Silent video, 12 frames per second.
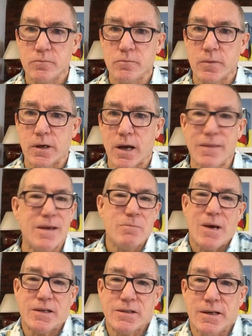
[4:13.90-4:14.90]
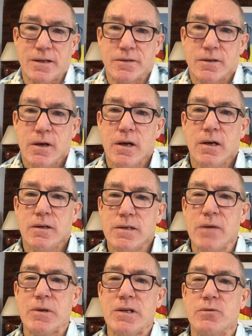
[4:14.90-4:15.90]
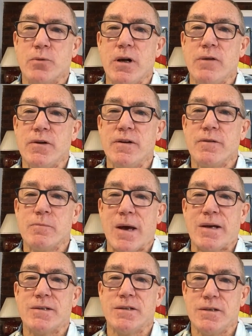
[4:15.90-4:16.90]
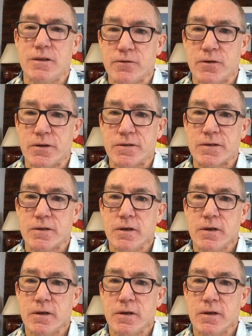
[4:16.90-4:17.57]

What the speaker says: Okay, and that makes sense. Something is relevant if it makes a difference.